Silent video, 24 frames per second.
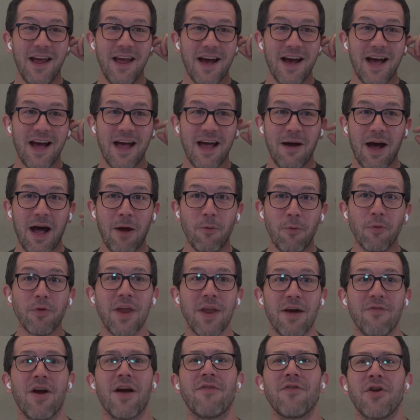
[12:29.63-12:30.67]
I will
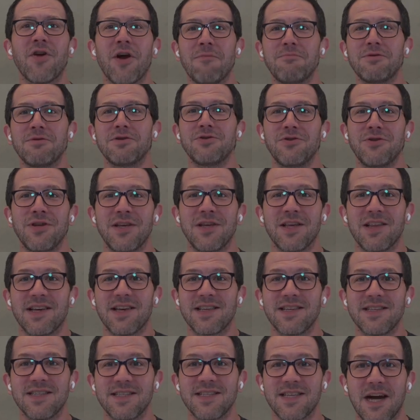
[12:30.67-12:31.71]
never have an opportunity
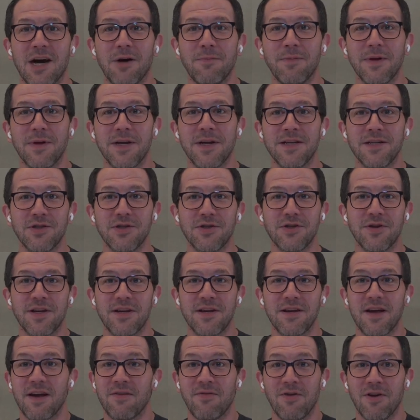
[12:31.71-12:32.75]
like this to help an
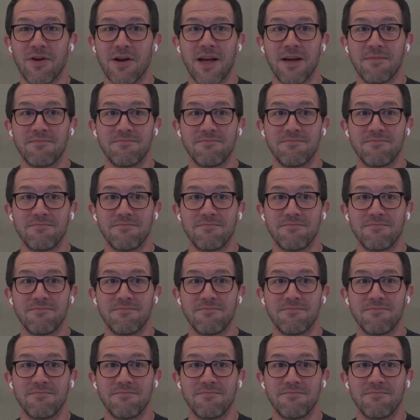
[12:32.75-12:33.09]
industry ever again.